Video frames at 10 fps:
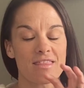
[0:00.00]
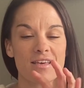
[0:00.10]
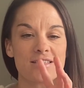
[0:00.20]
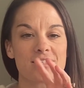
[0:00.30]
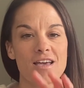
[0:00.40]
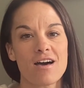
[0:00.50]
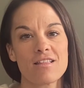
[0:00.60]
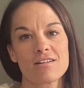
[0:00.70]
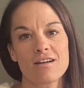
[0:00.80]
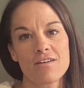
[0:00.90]
this
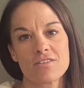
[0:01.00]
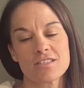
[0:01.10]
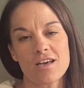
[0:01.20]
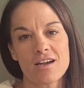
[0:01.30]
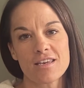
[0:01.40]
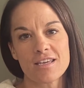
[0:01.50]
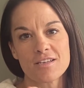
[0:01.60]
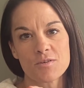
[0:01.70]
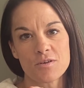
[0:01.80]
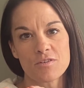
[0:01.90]
color of the Saucony
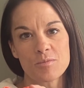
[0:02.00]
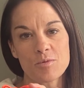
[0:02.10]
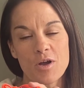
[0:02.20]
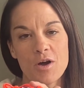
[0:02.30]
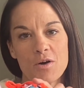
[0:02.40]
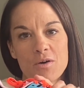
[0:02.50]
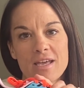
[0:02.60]
Endorphin Pro